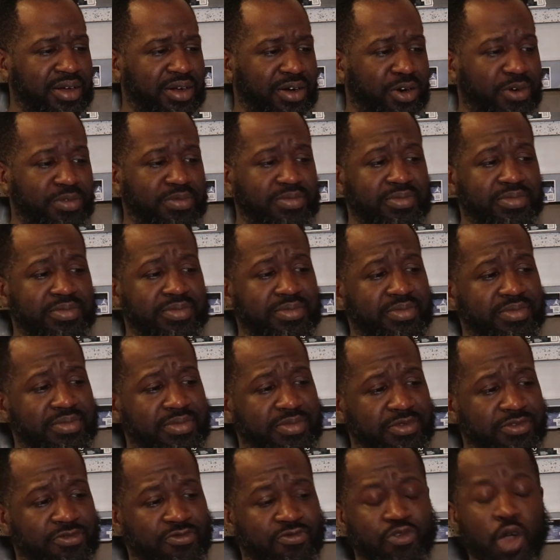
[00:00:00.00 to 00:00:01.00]
Oh,
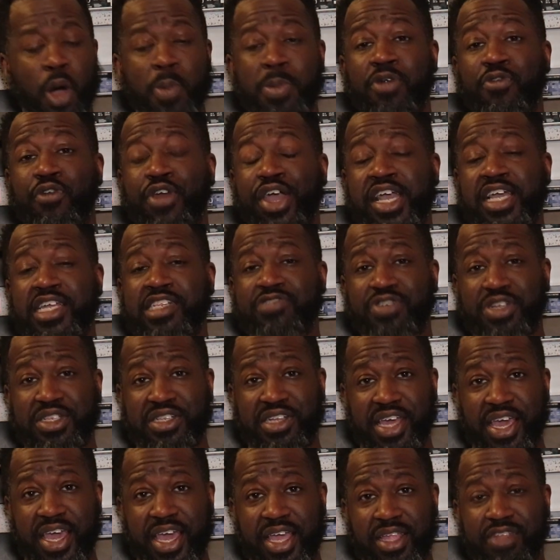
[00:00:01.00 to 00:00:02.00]
Roman Reigns
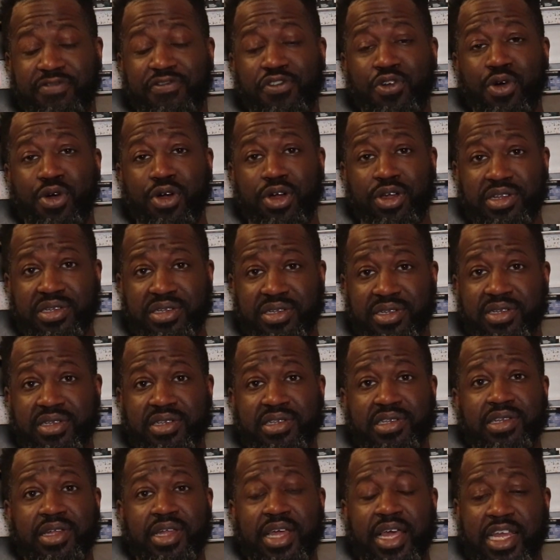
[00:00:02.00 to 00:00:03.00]
retained, of
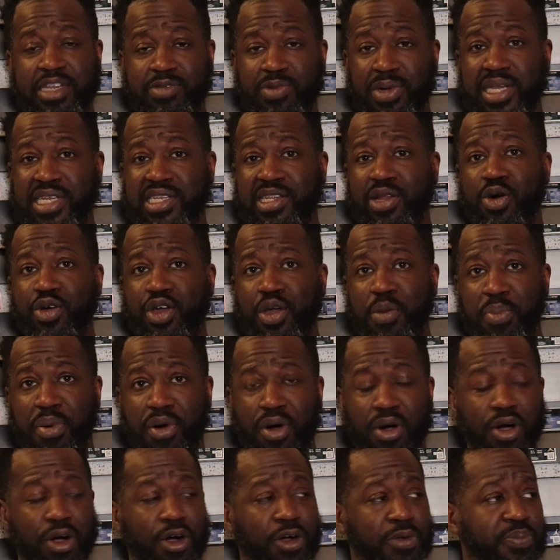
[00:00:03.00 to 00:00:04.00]
course, as well as Logan
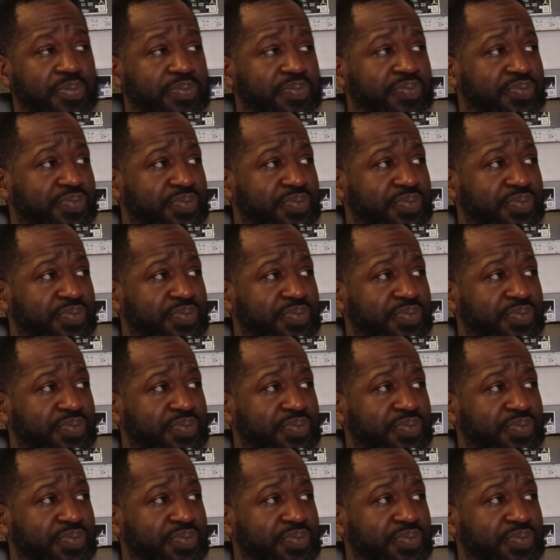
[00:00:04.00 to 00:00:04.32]
Paul.